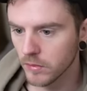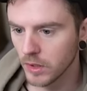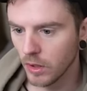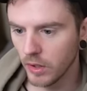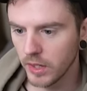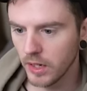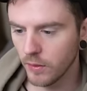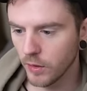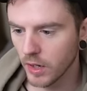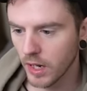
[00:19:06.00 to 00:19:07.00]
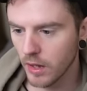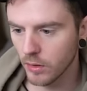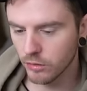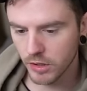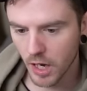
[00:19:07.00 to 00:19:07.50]
I'll need it if we're going to get those
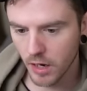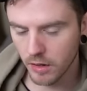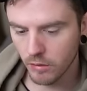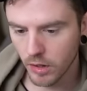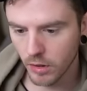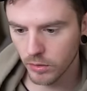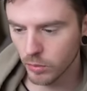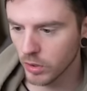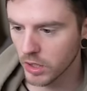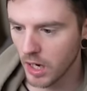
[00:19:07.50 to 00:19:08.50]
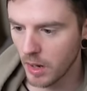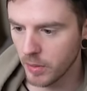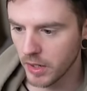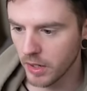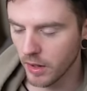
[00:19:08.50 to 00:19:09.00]
retarded runouts. What's going to happen
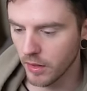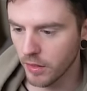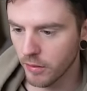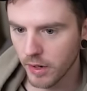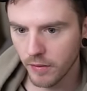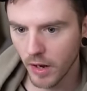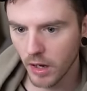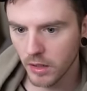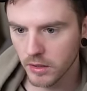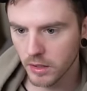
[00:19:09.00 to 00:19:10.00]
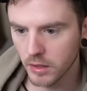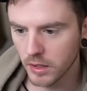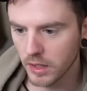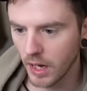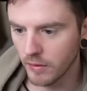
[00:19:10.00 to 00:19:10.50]
here? The 3 of hearts and
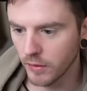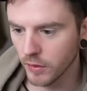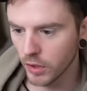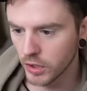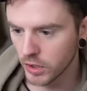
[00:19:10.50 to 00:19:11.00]
he have a flush?